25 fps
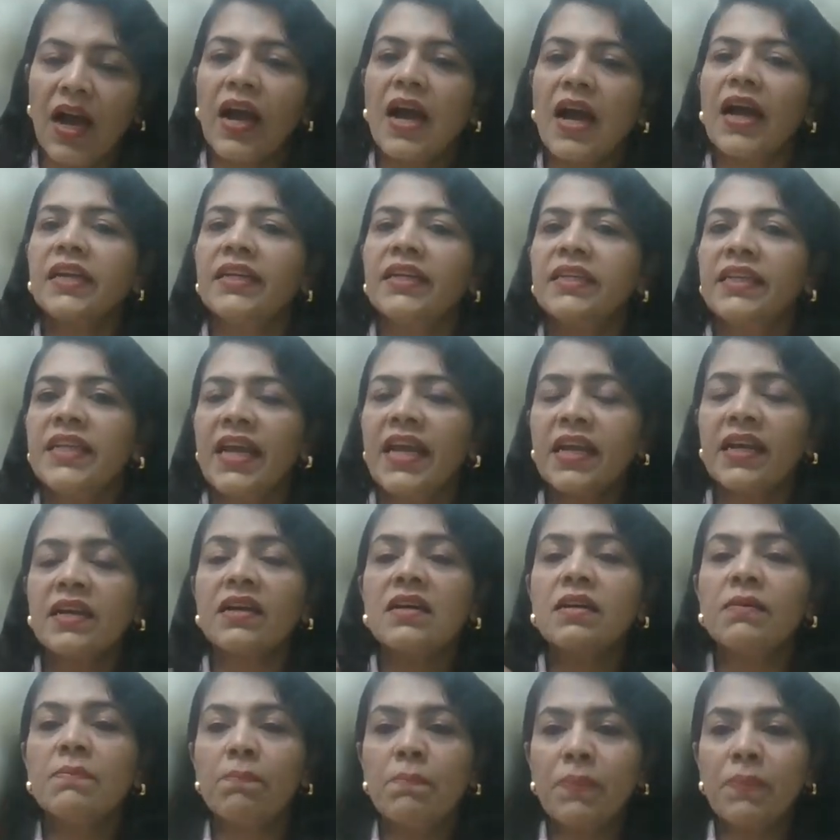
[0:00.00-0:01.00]
I take
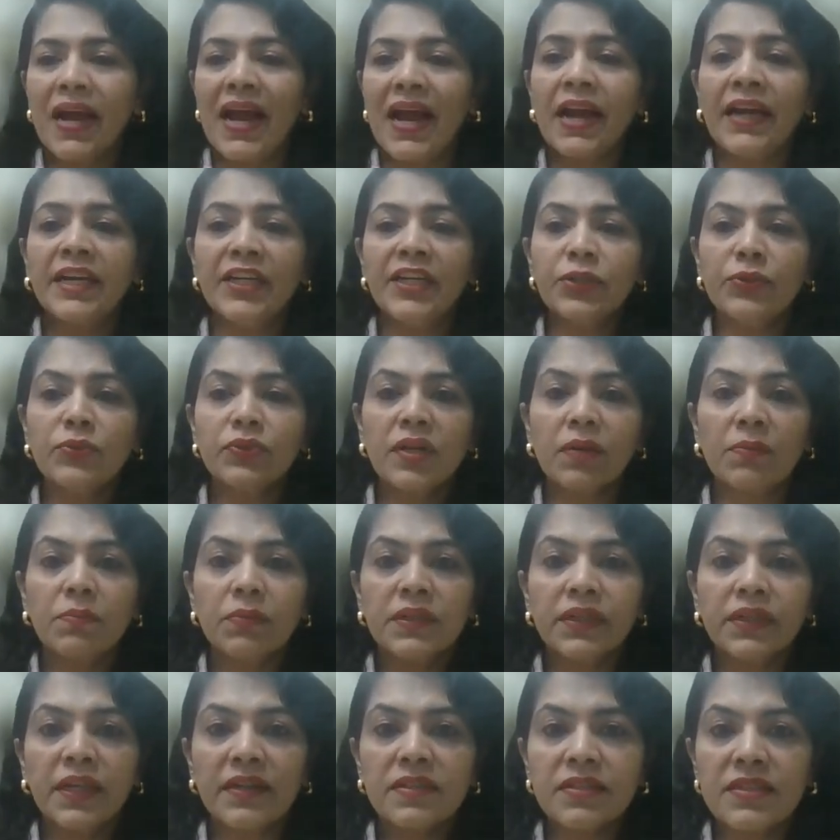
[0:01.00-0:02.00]
a brand new
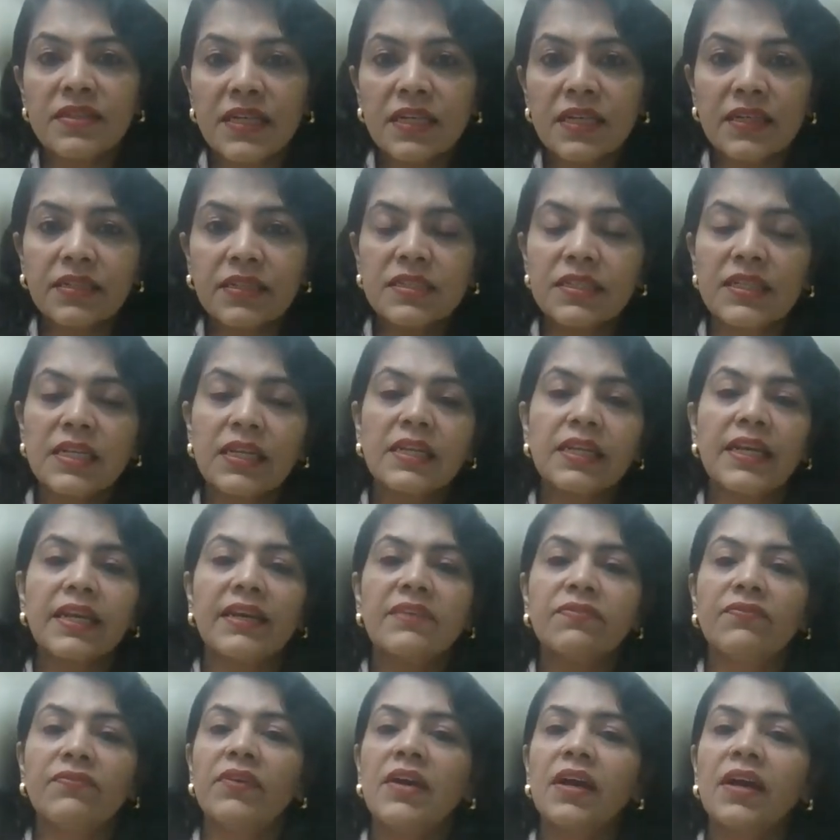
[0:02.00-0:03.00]
number 10 stainless steel
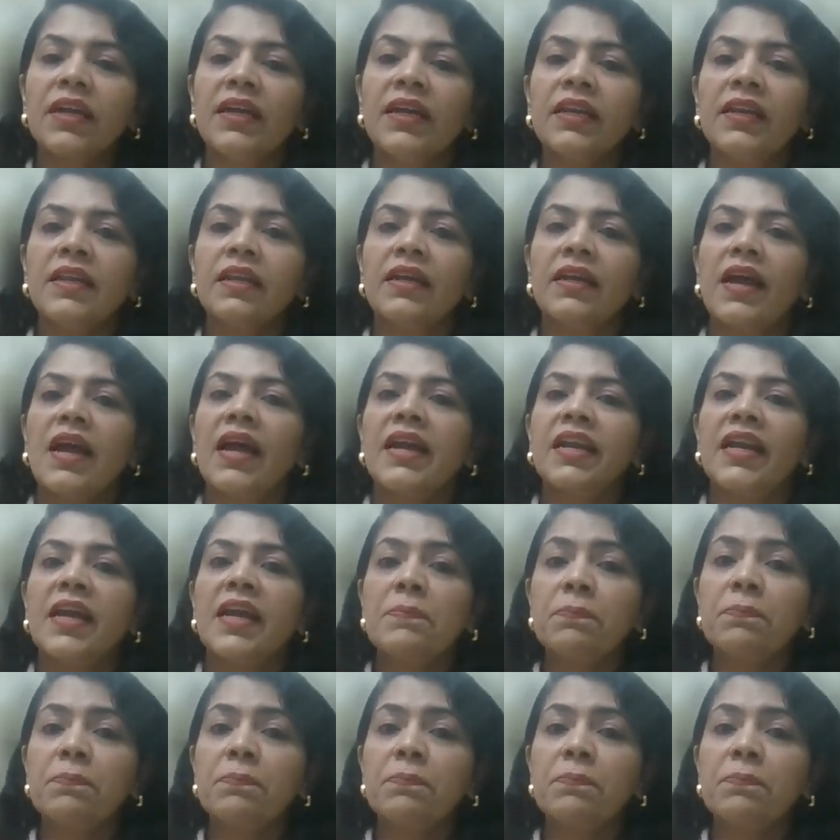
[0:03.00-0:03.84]
K file and I